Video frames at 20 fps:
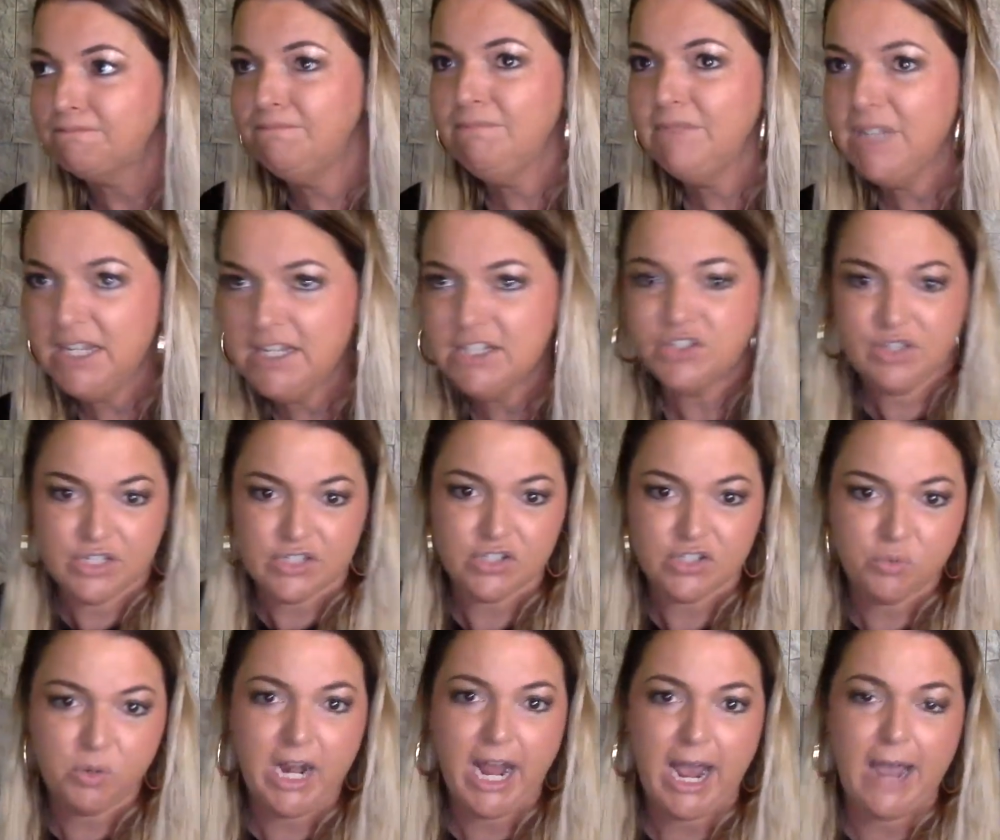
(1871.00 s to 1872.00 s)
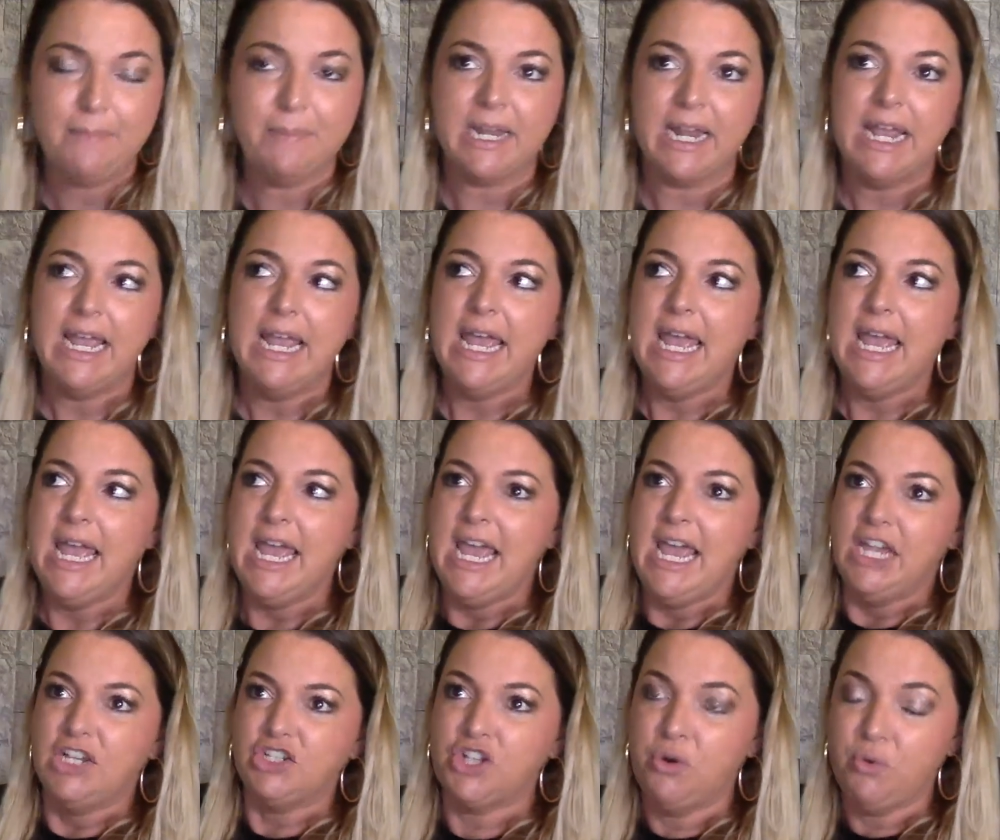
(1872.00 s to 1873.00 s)
This is what happened.
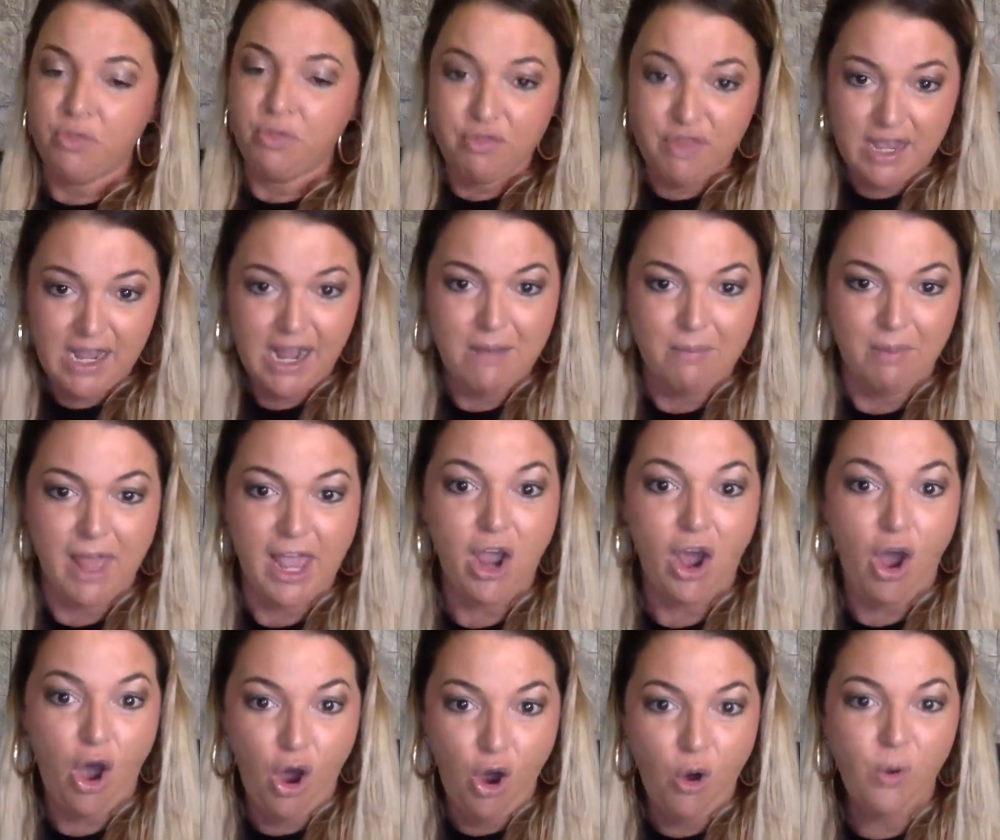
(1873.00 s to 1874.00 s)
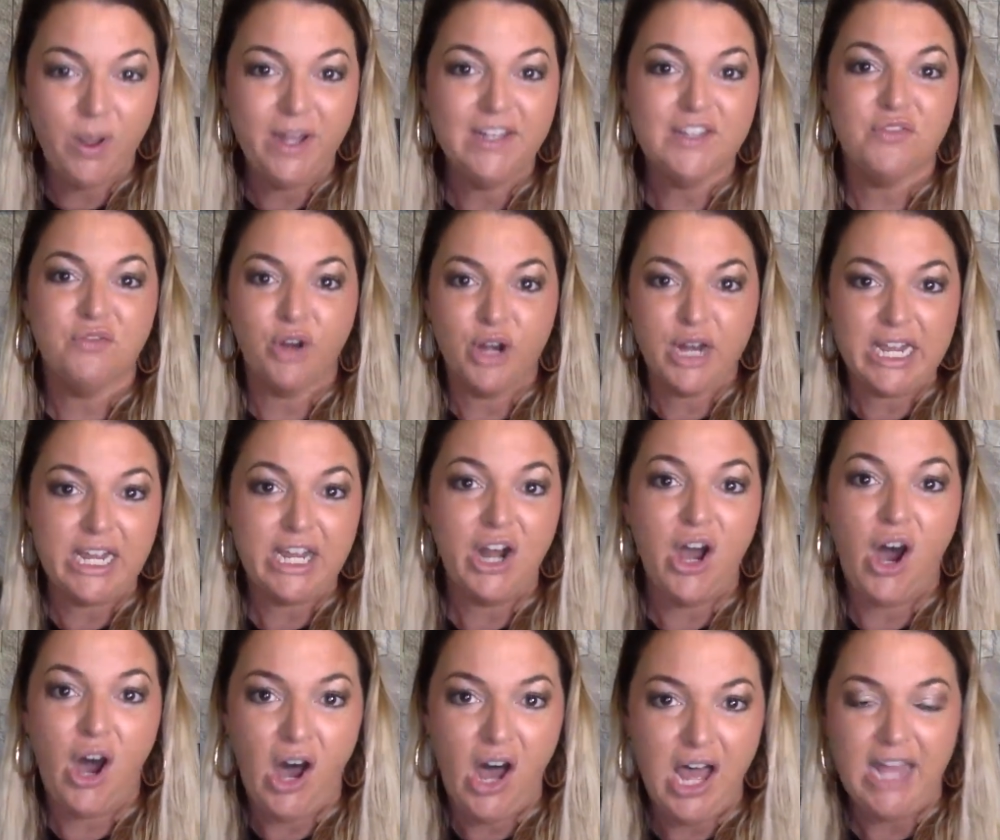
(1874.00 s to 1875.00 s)
So then I'm like, oh, it's freaking
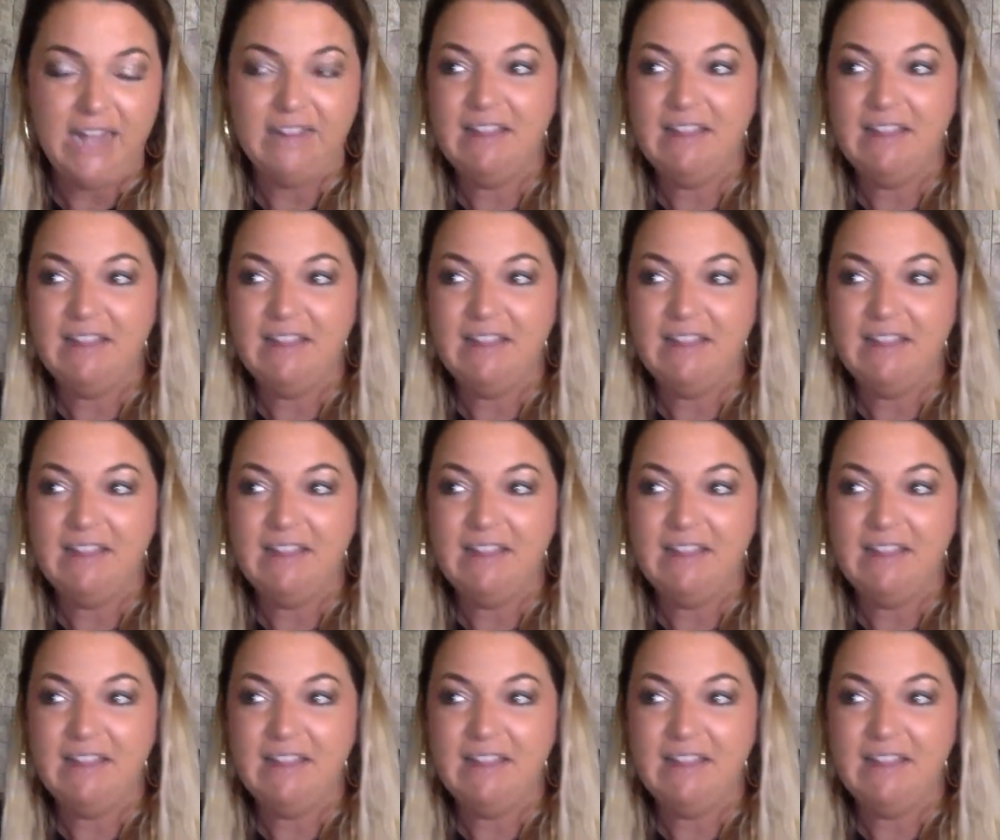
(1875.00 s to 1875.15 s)
on.